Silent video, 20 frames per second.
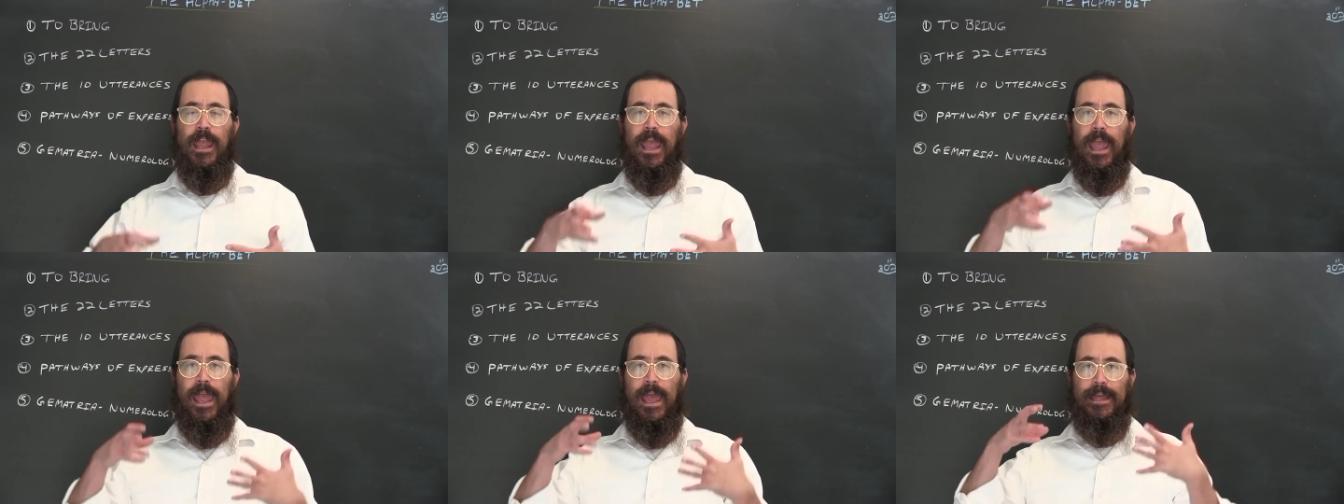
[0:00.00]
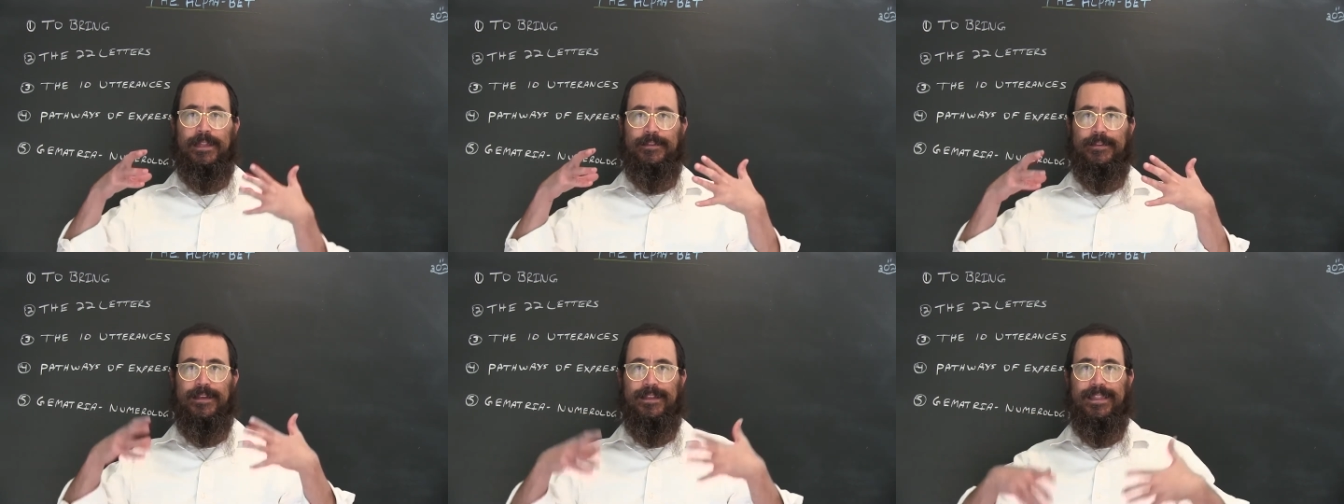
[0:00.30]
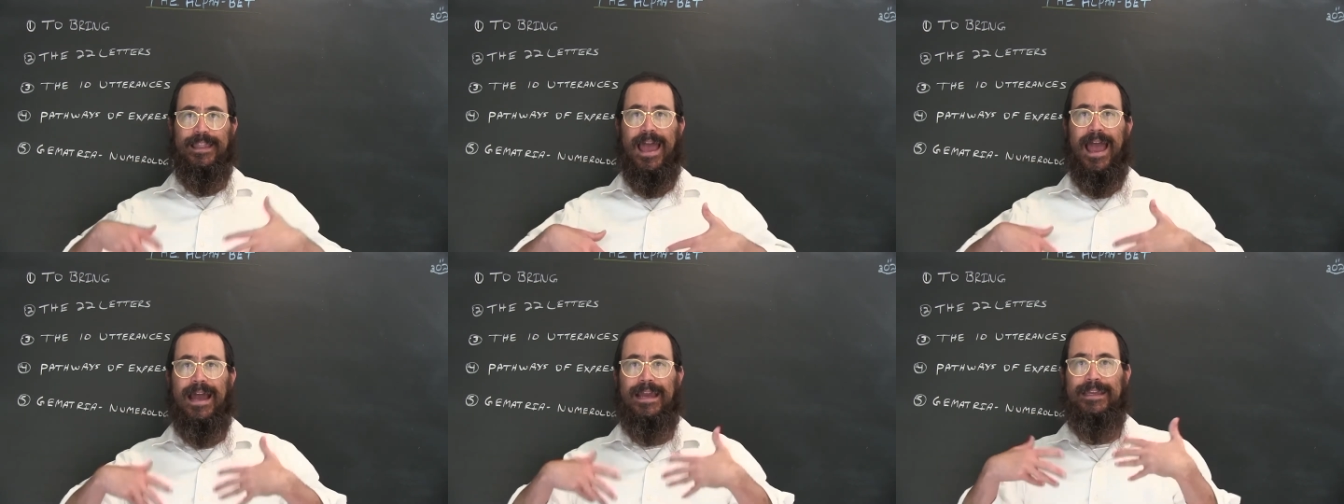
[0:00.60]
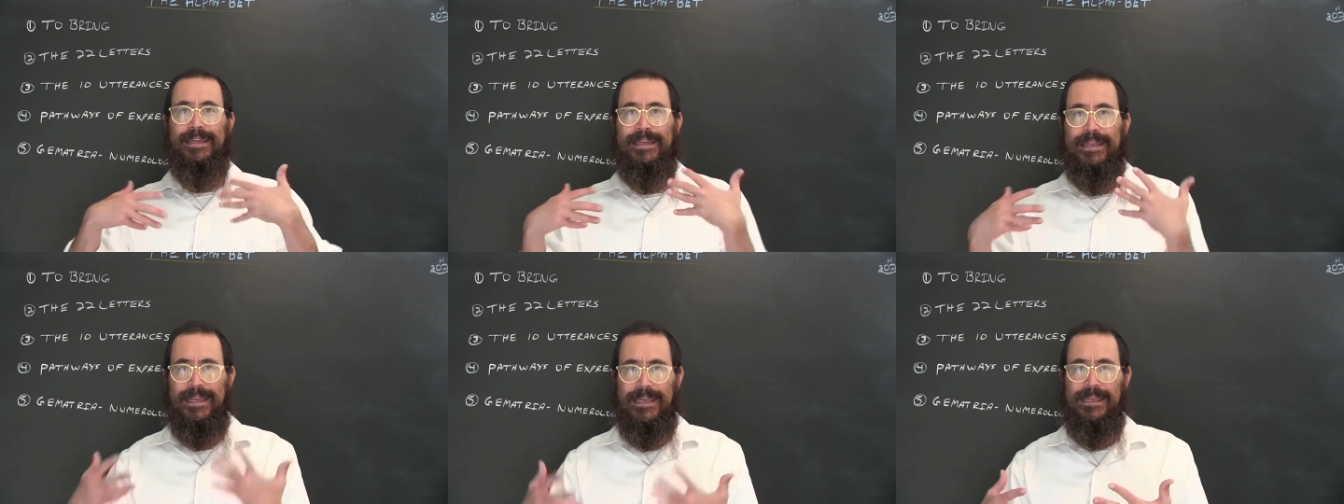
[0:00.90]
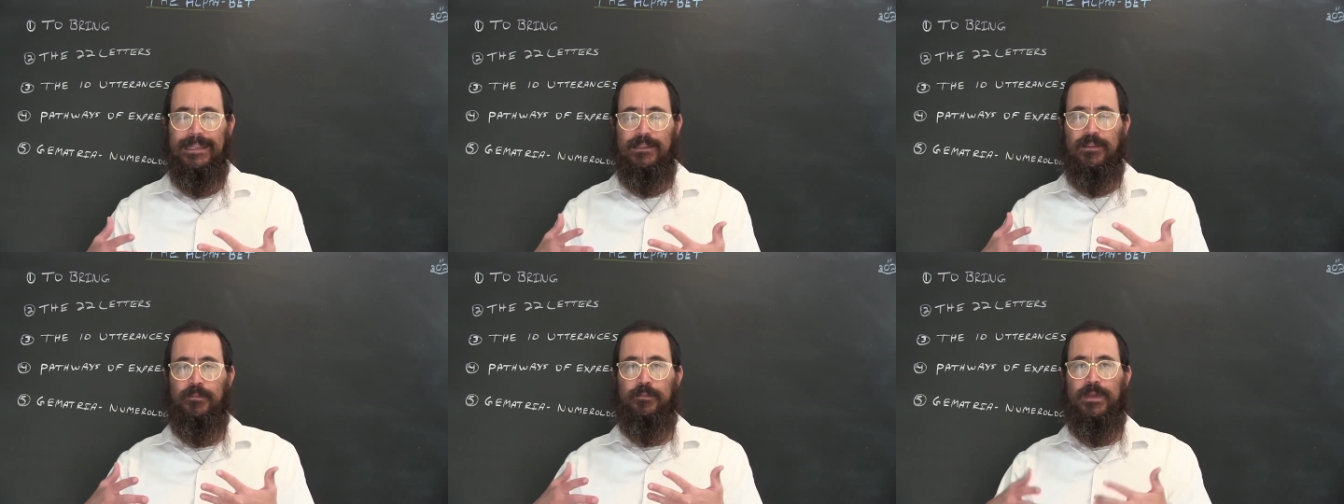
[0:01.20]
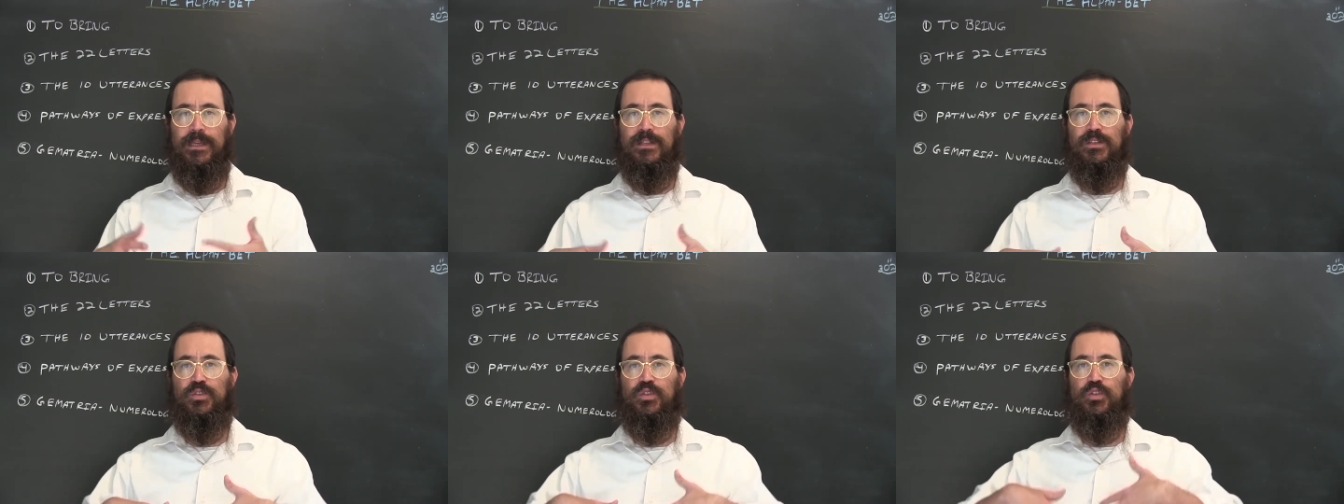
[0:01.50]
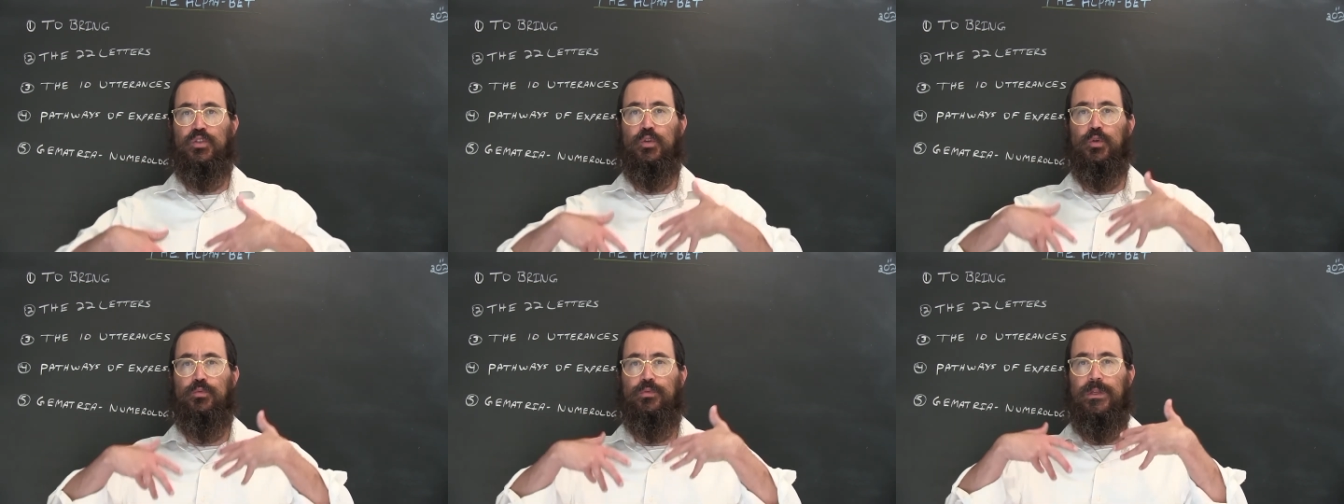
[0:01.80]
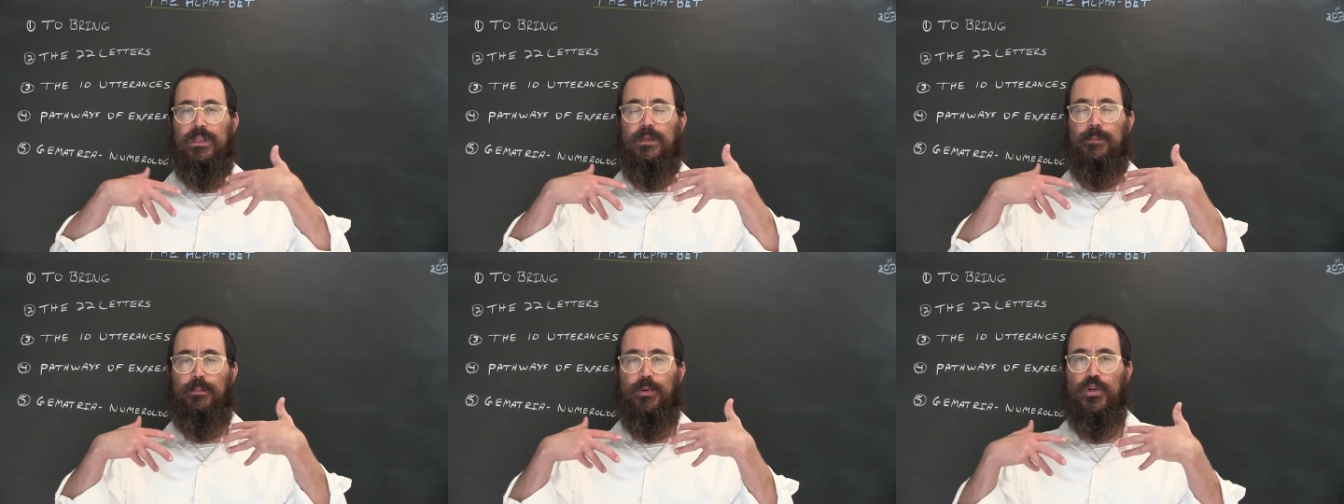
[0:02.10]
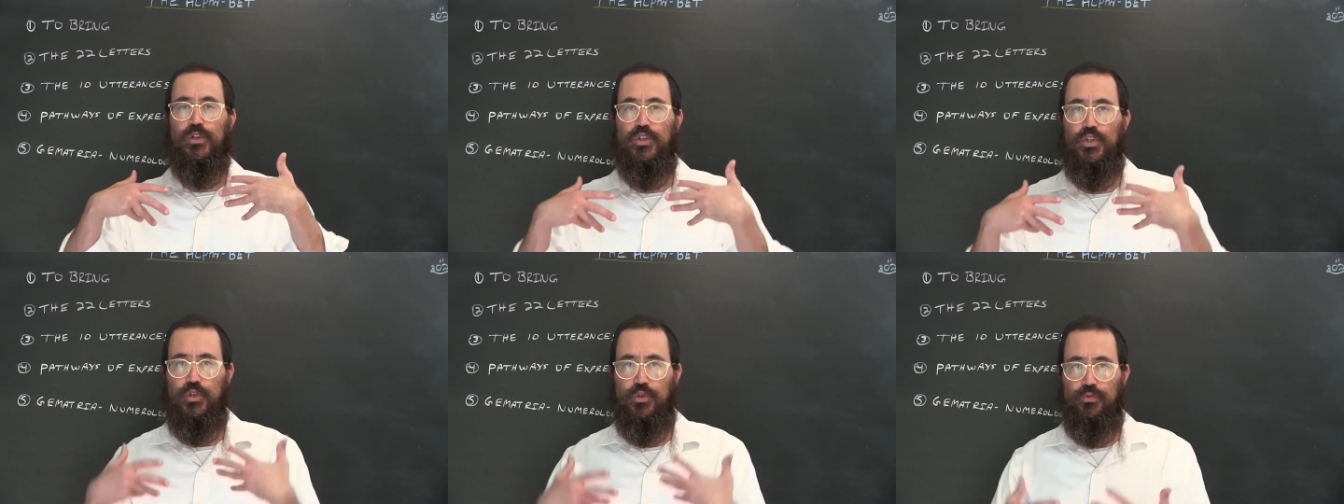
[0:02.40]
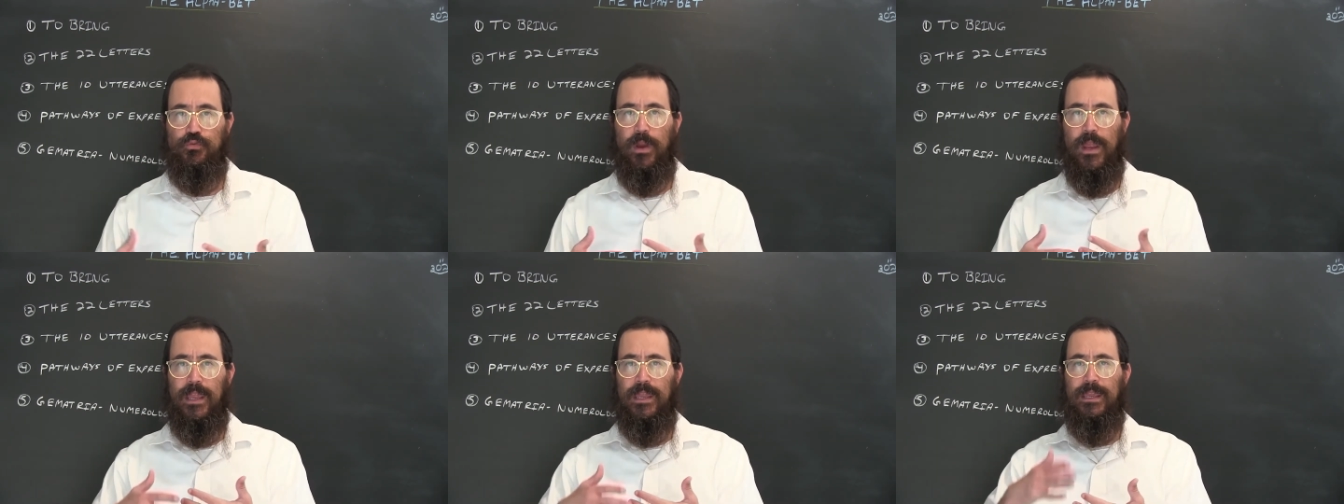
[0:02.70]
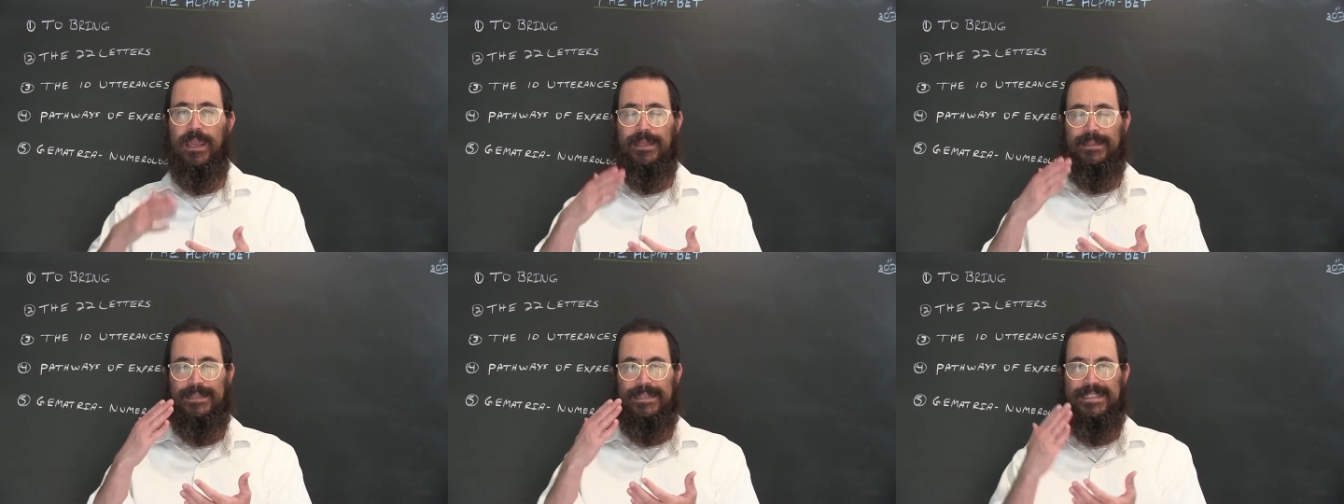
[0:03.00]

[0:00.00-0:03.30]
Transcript: And lahagid means to really portray and